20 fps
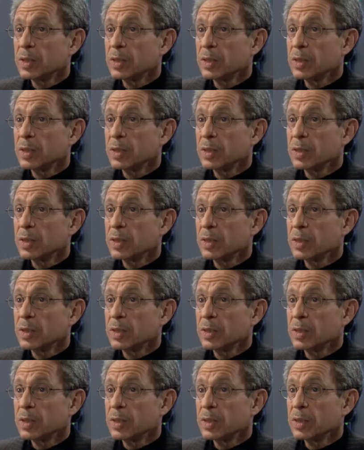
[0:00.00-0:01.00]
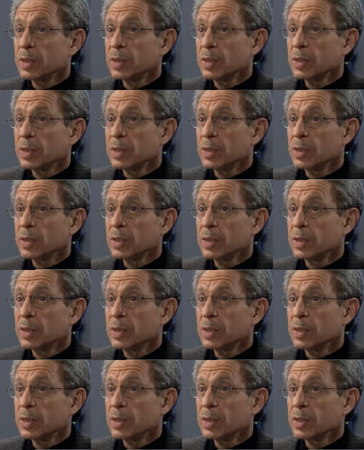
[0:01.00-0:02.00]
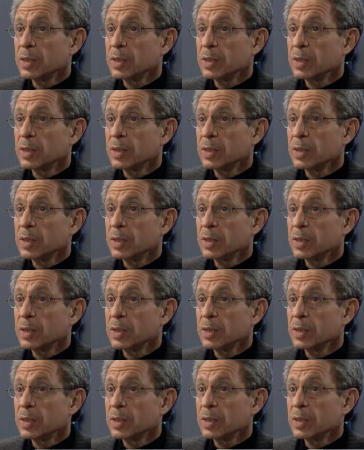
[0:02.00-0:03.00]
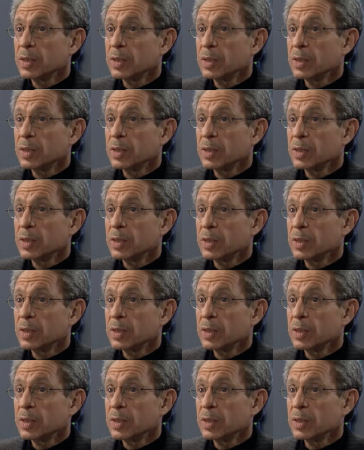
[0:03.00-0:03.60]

No words are spoken by the person on screen.